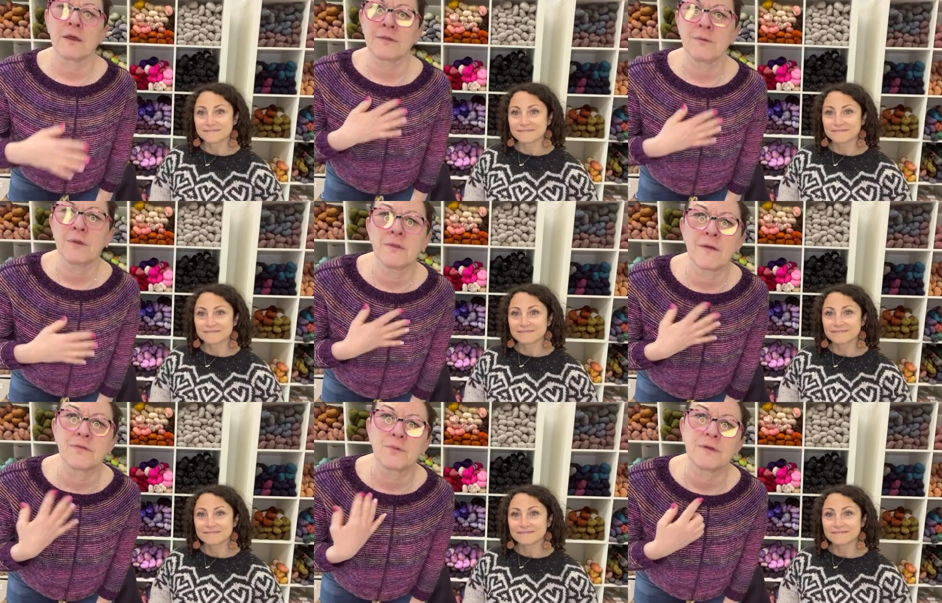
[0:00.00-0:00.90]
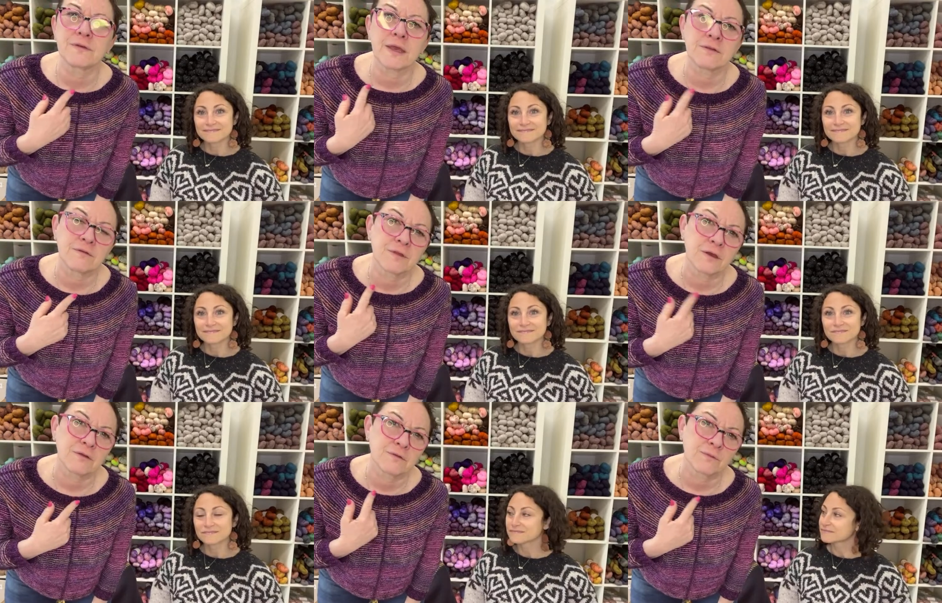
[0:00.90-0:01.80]
Speaker 1: I think we only have three skeins of the
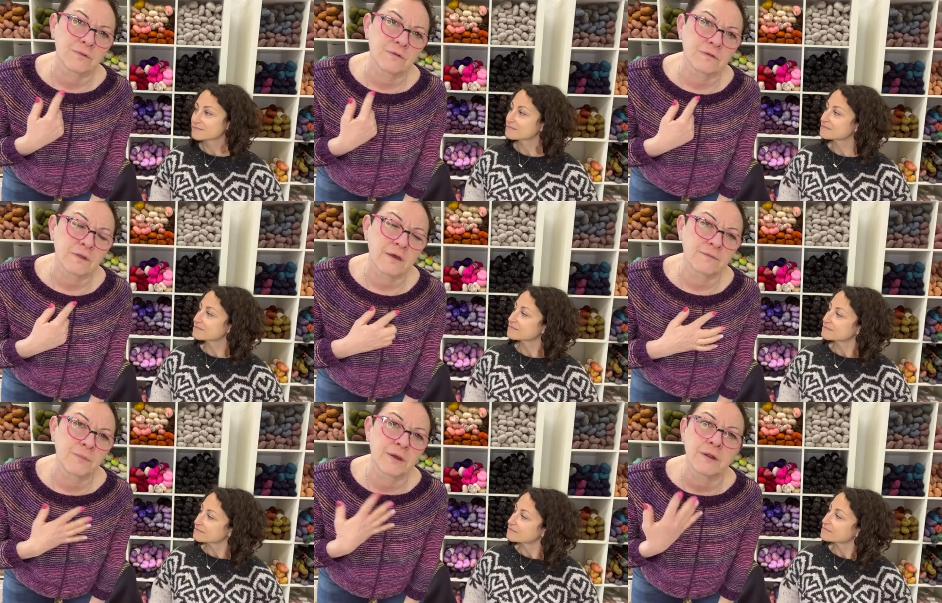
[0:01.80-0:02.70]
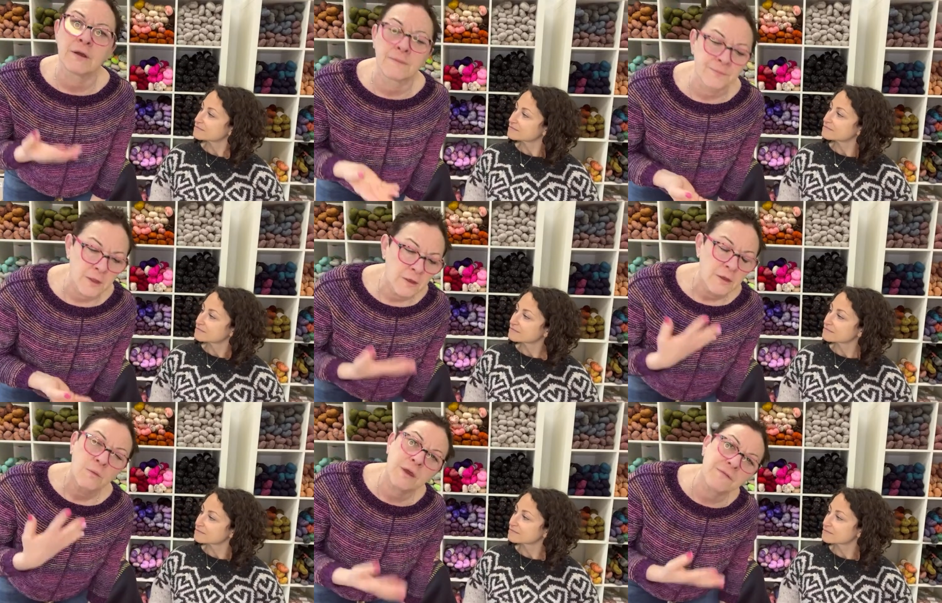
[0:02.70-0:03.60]
Guns N' Roses left, but um,
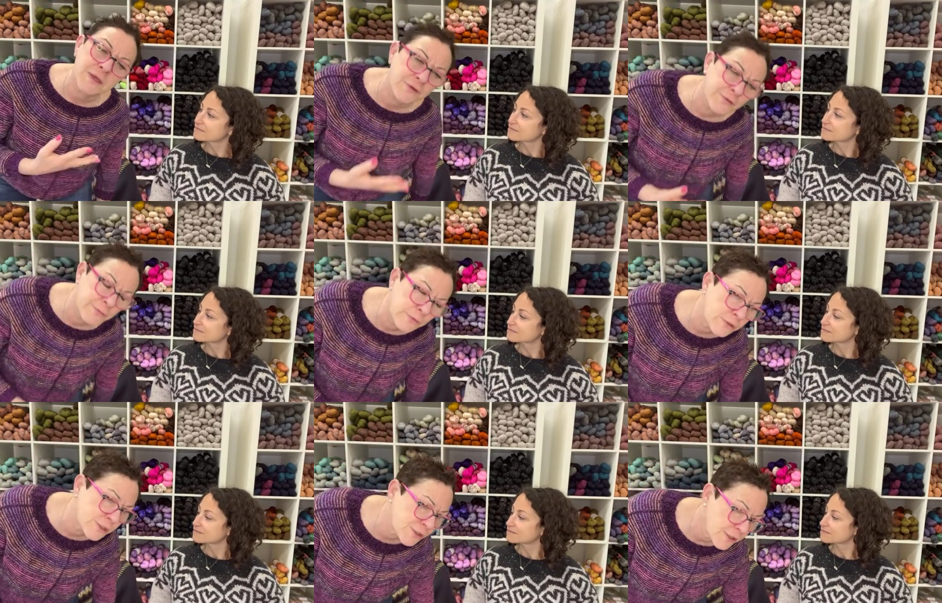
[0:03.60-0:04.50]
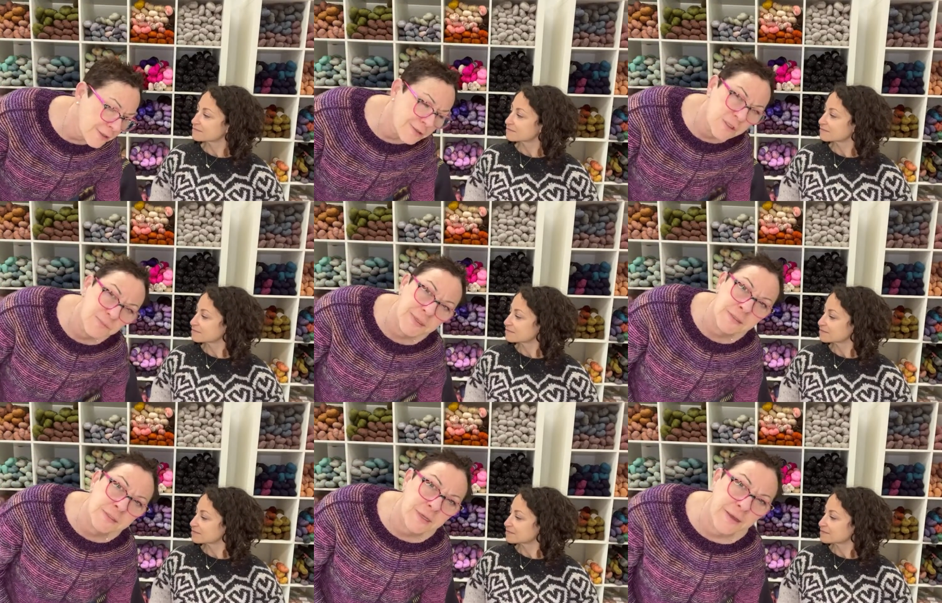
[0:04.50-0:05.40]
we have a huge spin
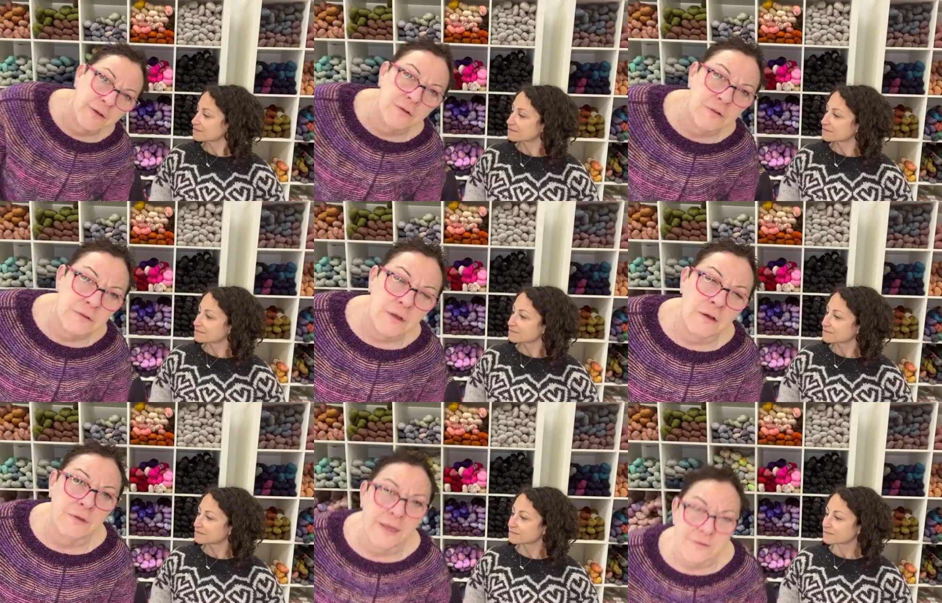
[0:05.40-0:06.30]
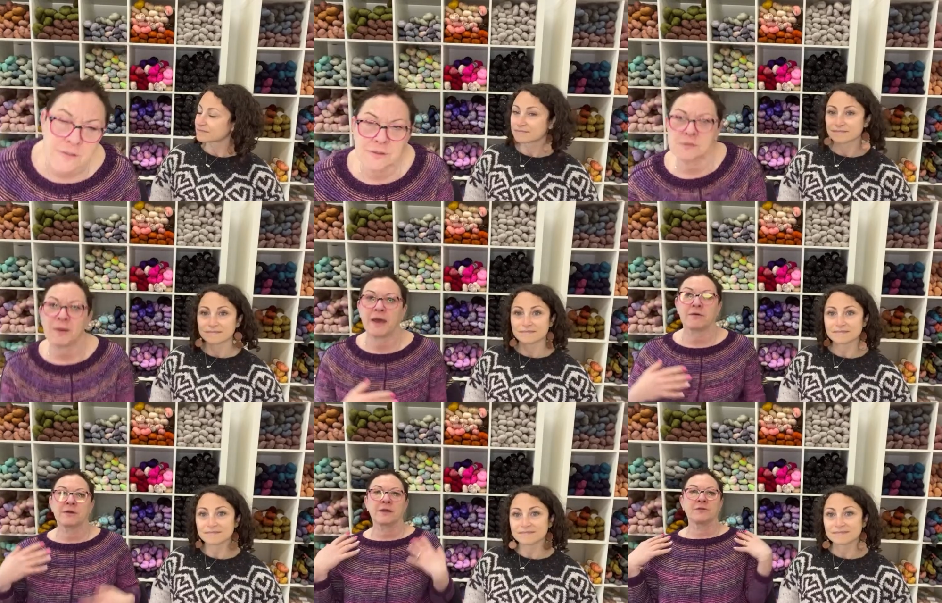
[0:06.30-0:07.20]
cycle. Okay, so this
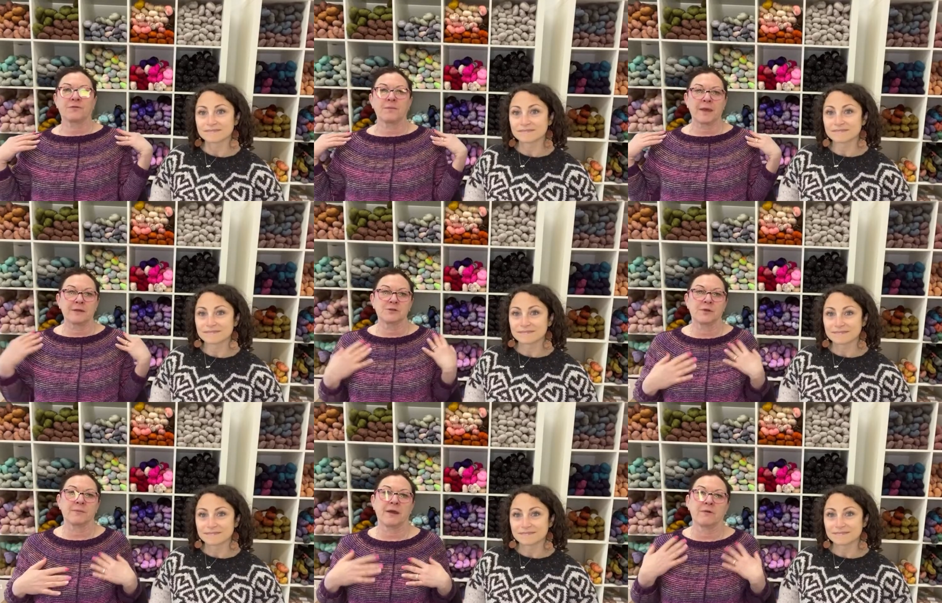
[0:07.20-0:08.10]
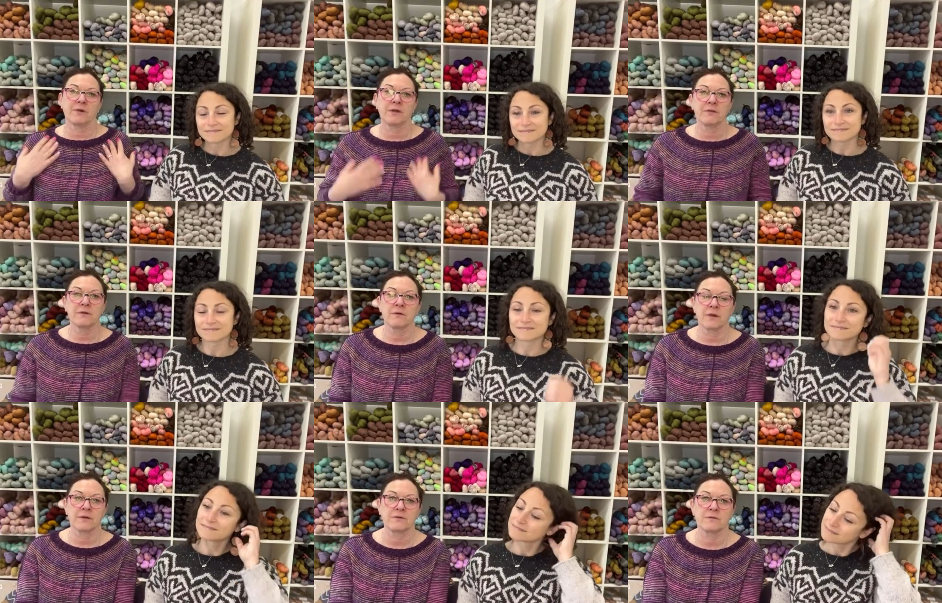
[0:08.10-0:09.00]
pattern is from Andrea Mowry.
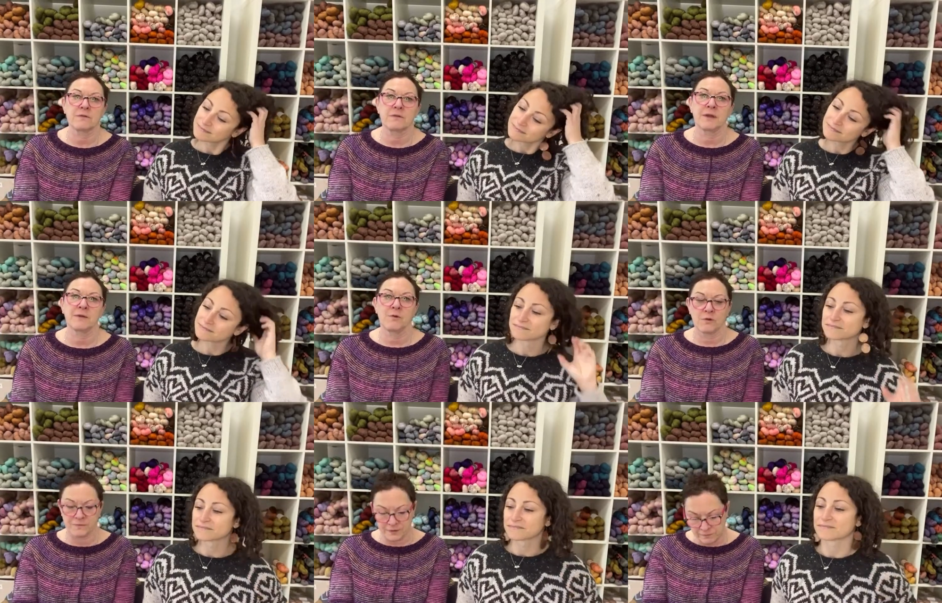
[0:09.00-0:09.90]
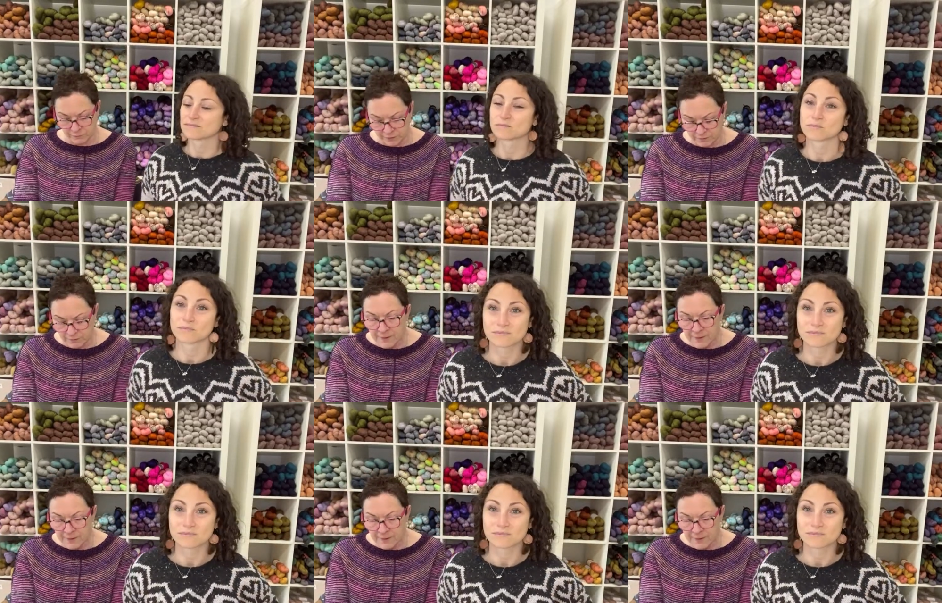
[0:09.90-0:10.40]
Okay, so it's the Metamorphic sweater.